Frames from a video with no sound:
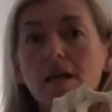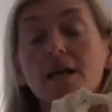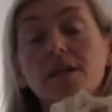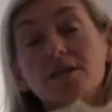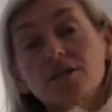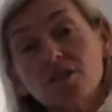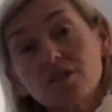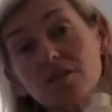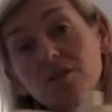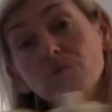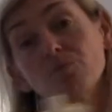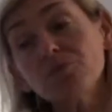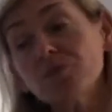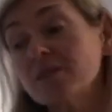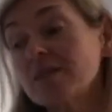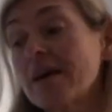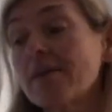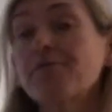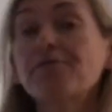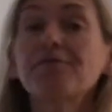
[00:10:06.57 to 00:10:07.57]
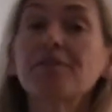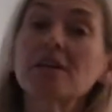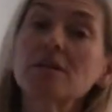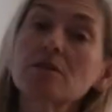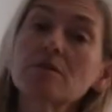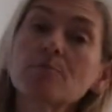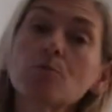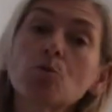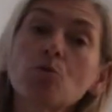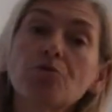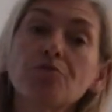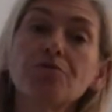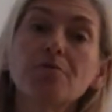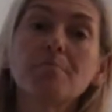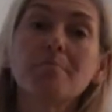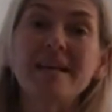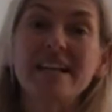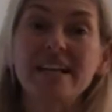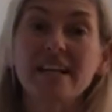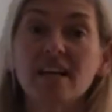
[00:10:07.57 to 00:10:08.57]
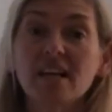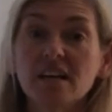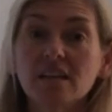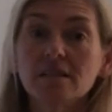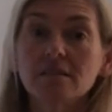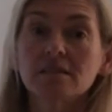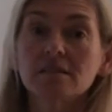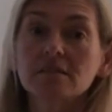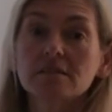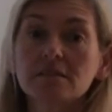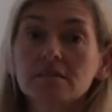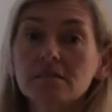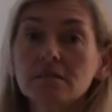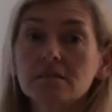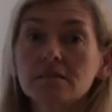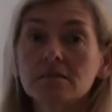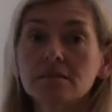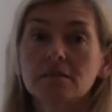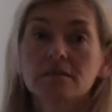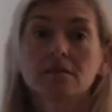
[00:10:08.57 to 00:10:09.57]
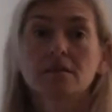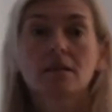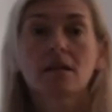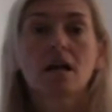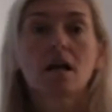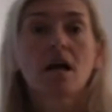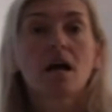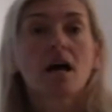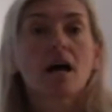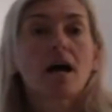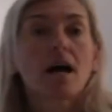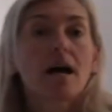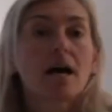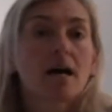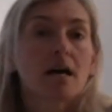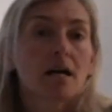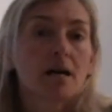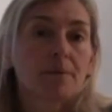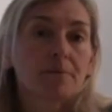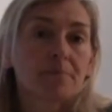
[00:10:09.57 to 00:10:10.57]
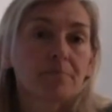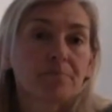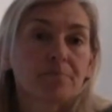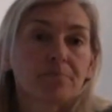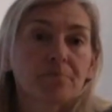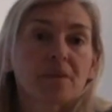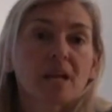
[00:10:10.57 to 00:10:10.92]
to something that feels more familiar and